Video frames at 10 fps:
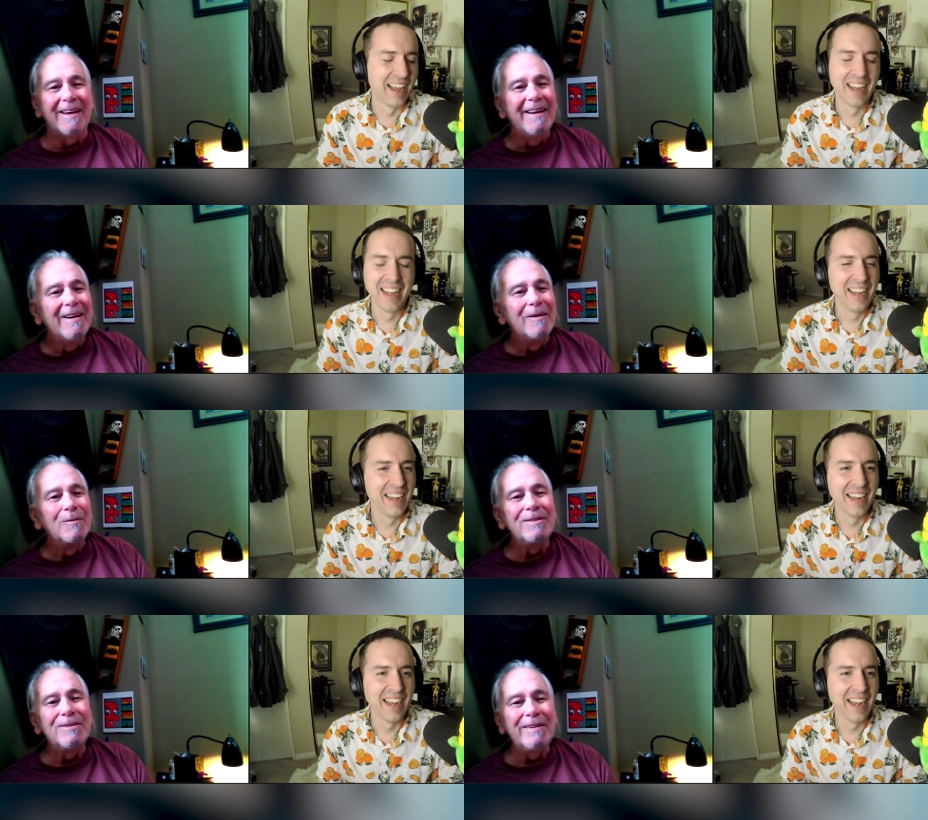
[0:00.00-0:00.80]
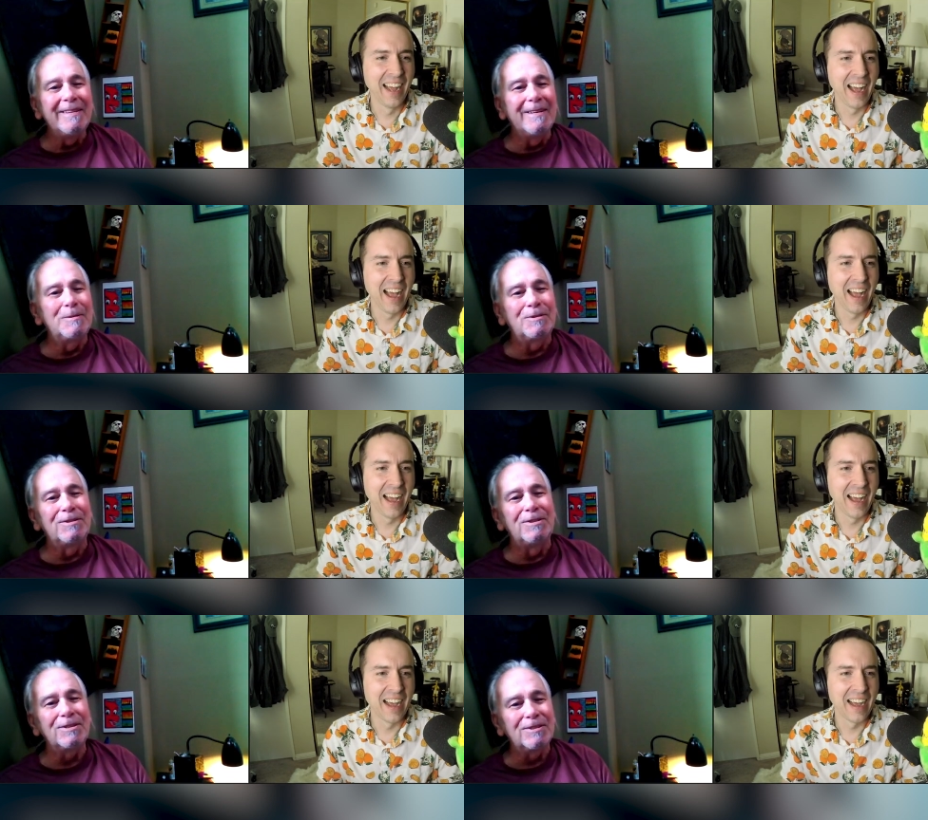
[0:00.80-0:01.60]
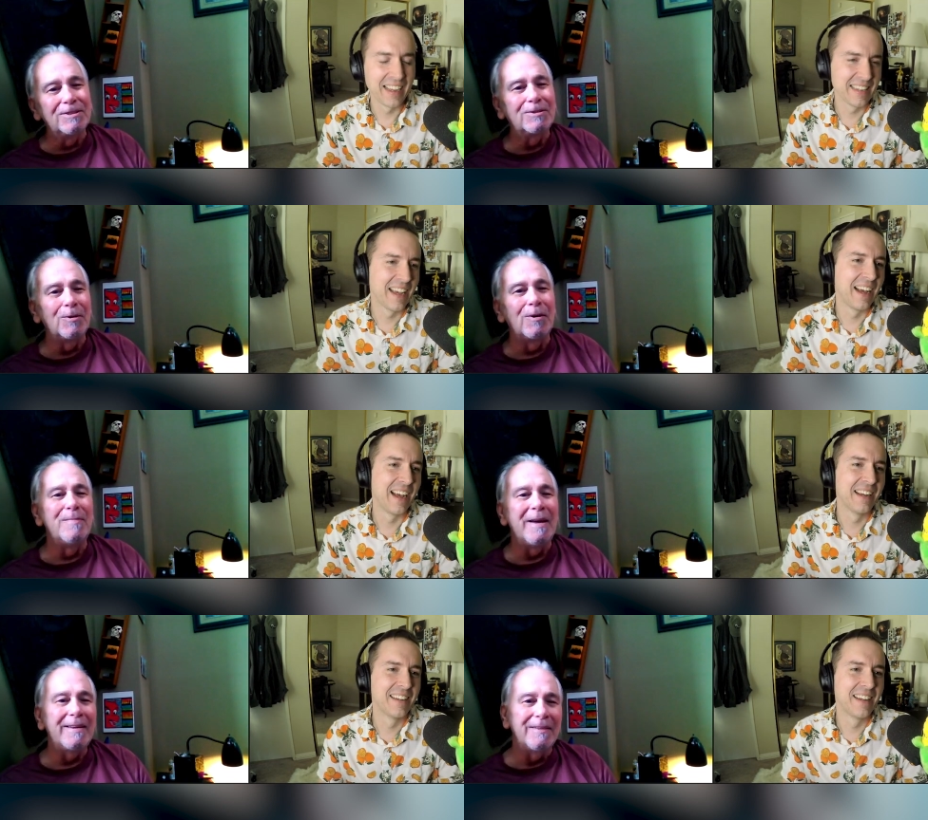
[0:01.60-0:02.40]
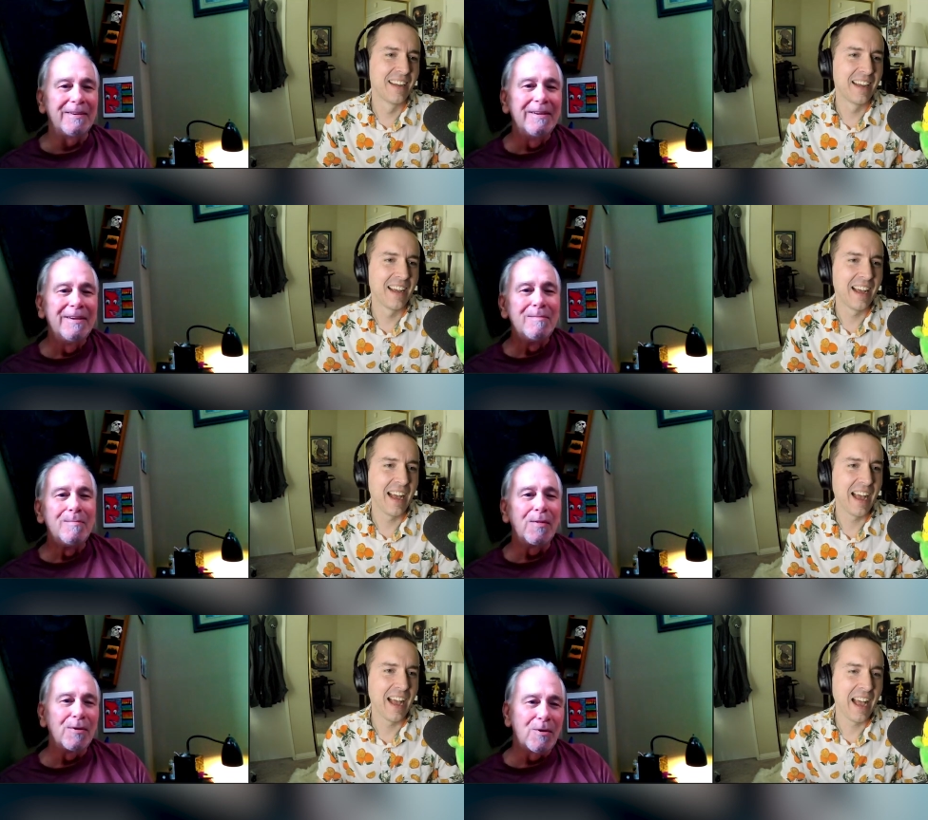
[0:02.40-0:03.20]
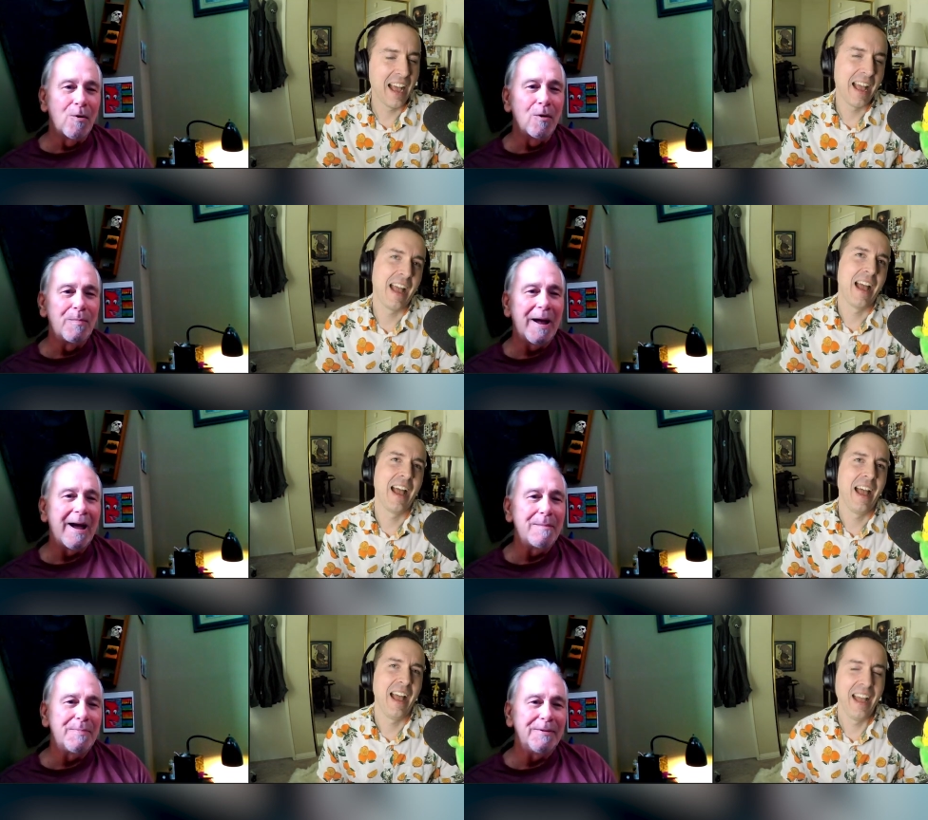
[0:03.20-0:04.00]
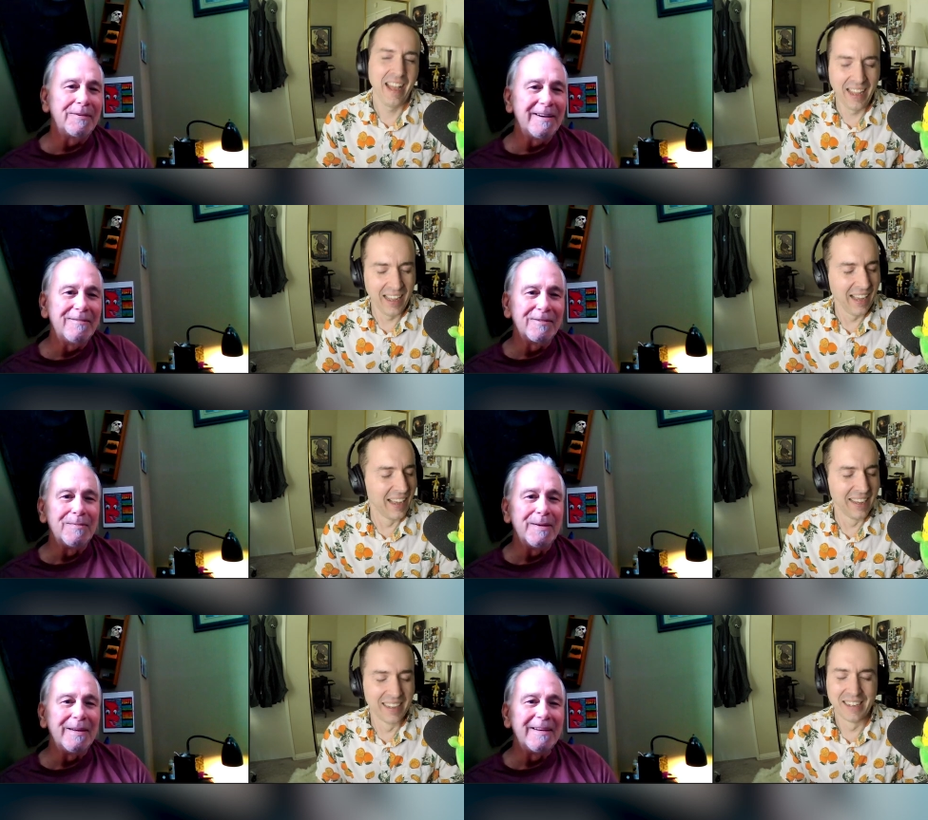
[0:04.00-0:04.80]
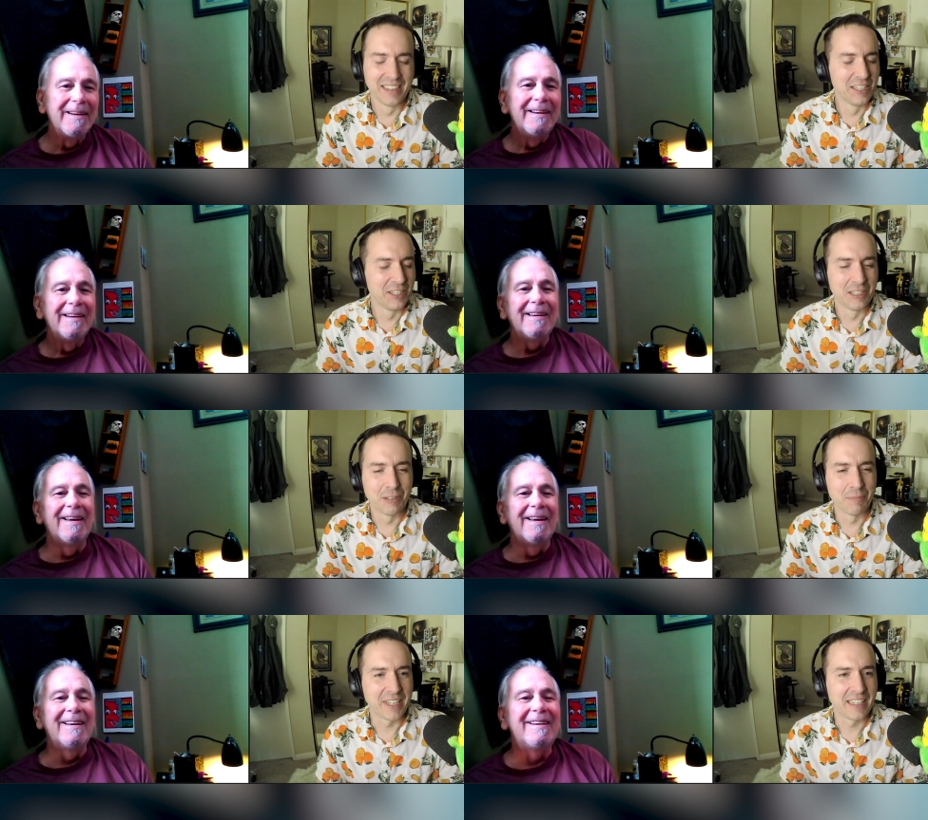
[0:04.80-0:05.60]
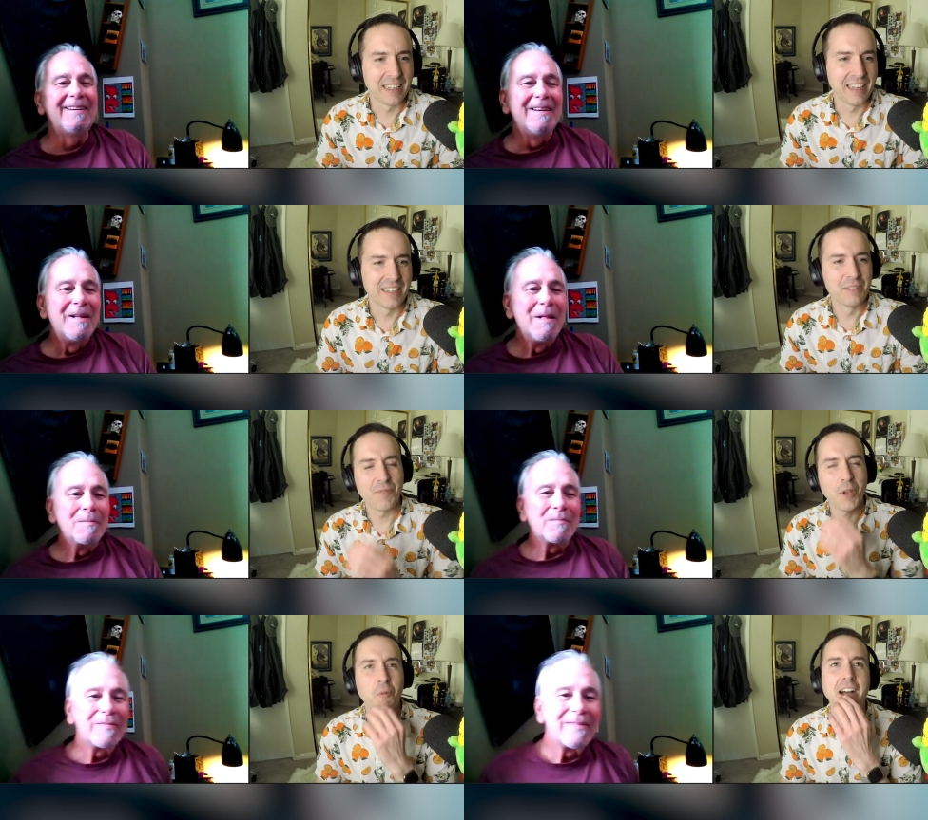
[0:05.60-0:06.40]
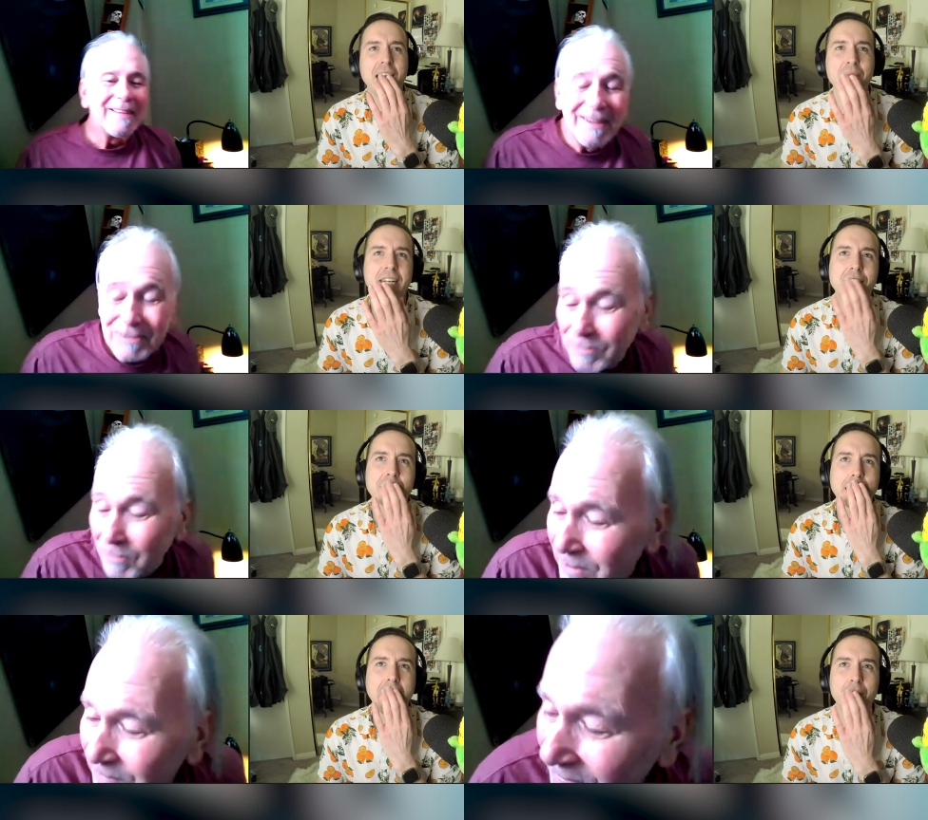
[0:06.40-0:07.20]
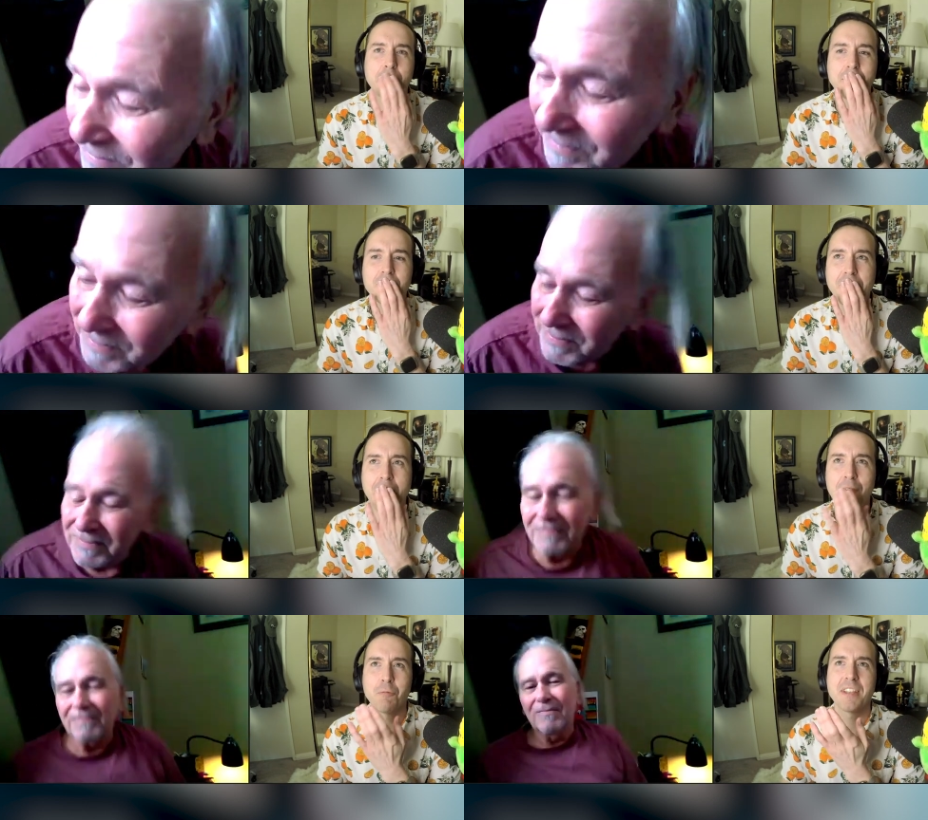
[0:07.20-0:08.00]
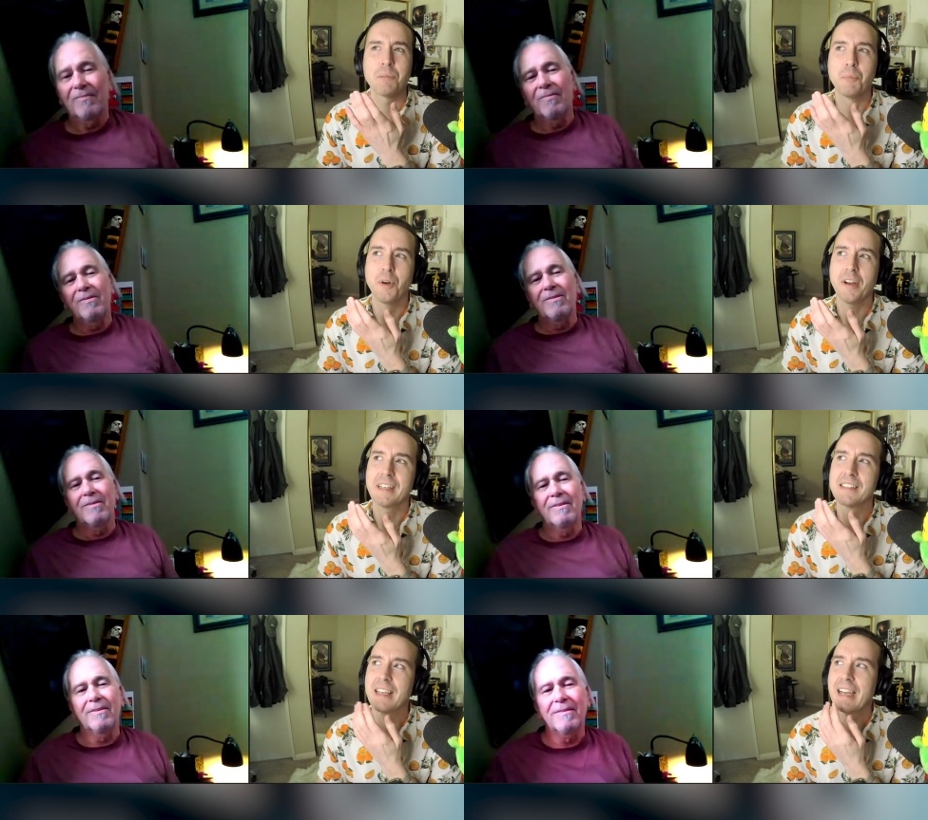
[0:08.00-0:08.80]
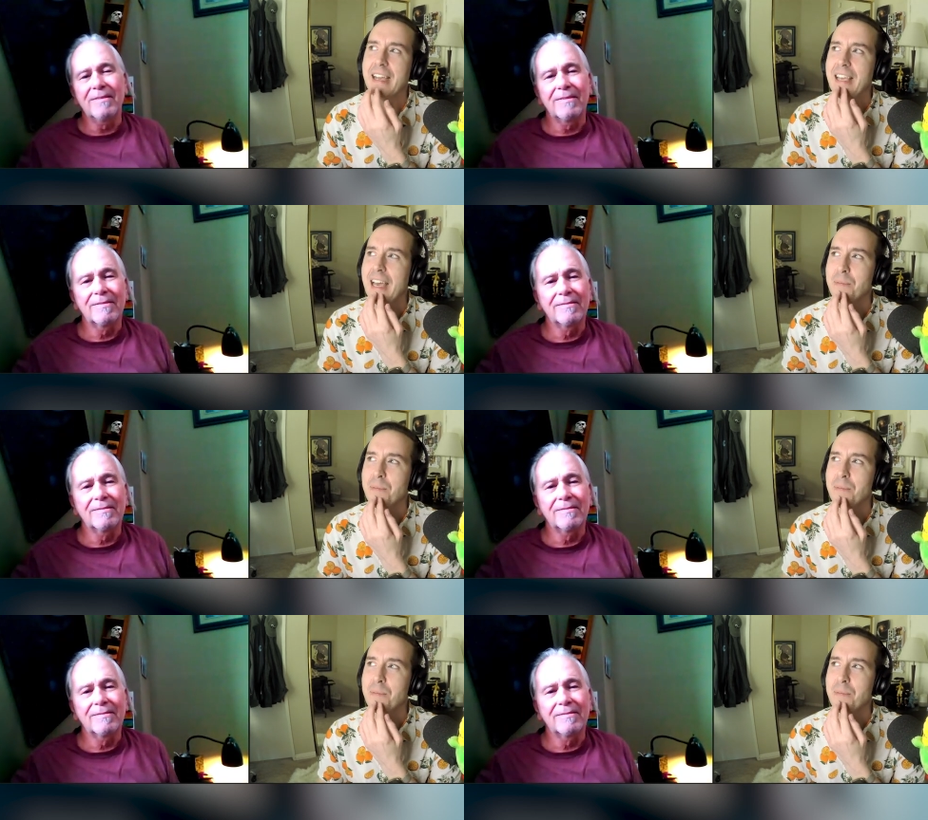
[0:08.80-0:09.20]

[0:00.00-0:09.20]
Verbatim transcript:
Speaker 1: that we're doing this just to yeah. sort of make the Mother Corp happy, right, for a bit. Oh my
Speaker 2: God. Well, I mean, it's like we, having having read the book, it's like I can't